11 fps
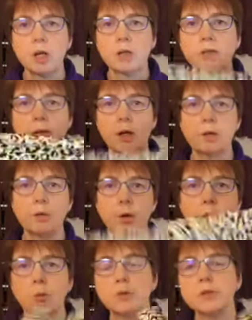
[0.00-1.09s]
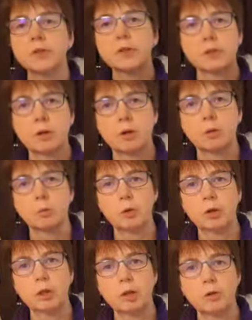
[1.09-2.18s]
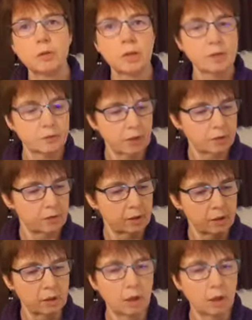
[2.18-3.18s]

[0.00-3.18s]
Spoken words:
so I want to start working on this, get it